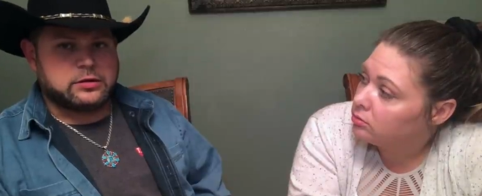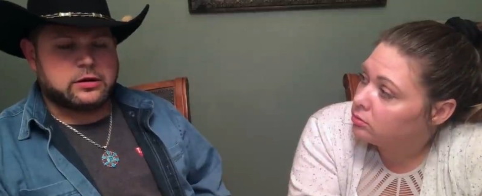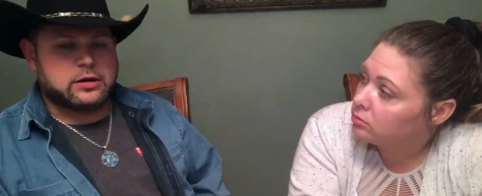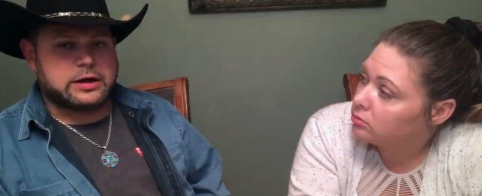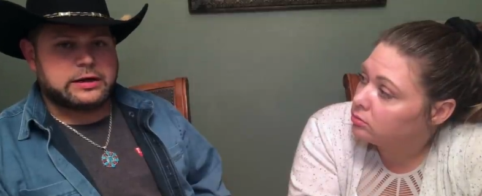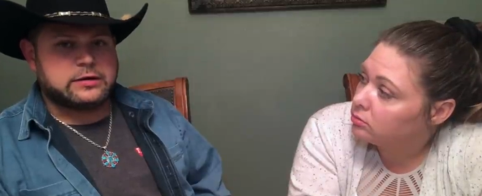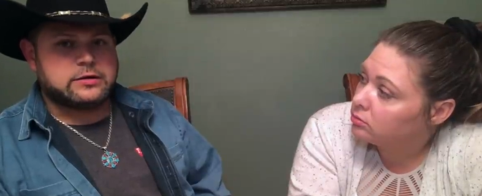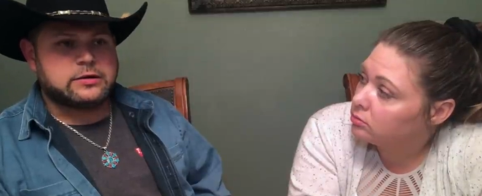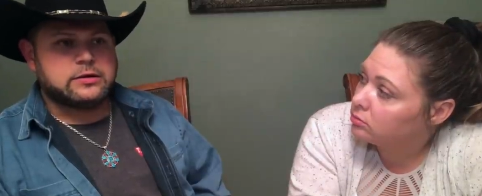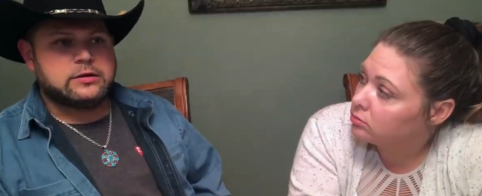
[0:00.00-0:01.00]
Speaker 1: clot
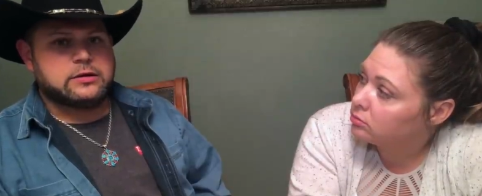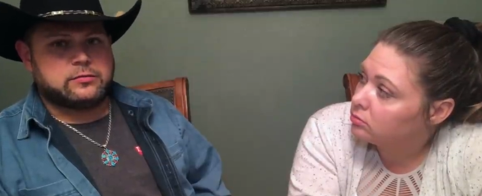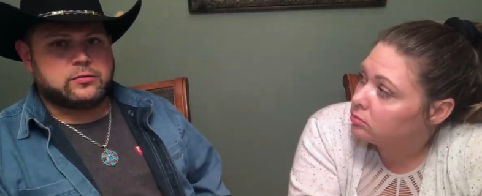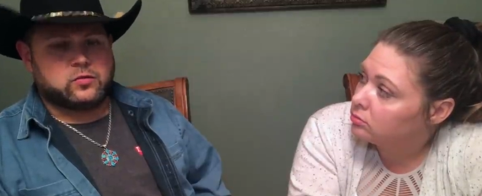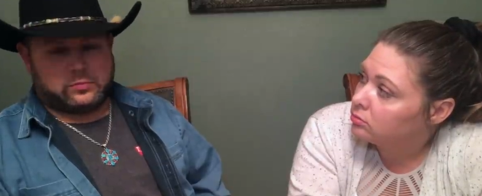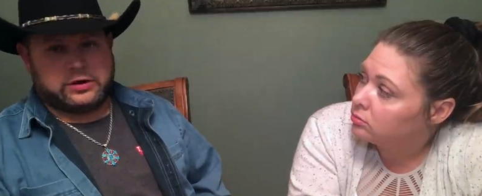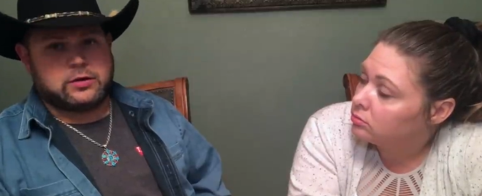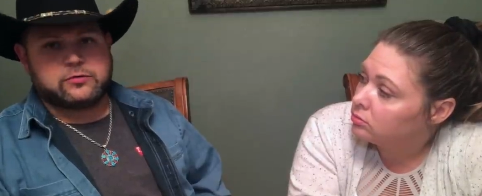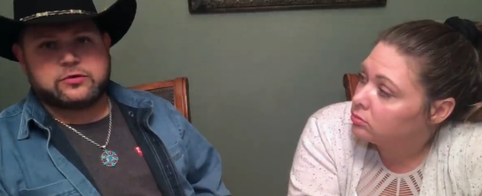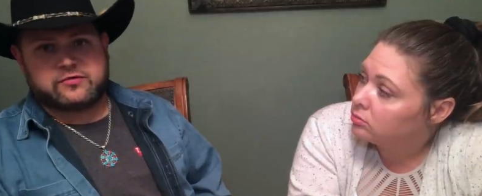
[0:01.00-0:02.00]
normally
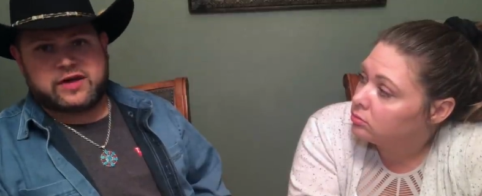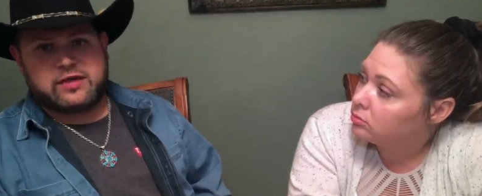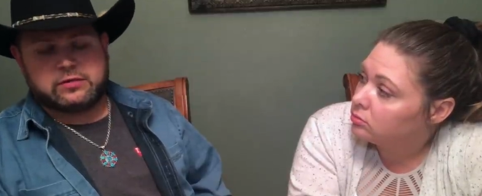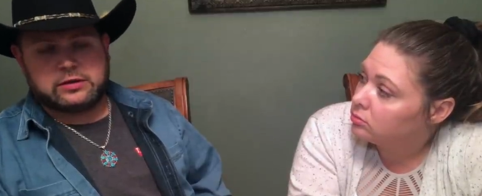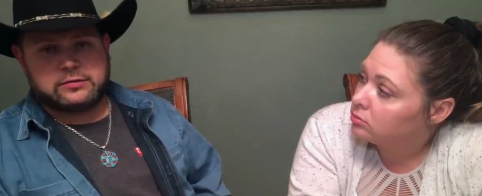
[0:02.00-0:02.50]
don't survive it.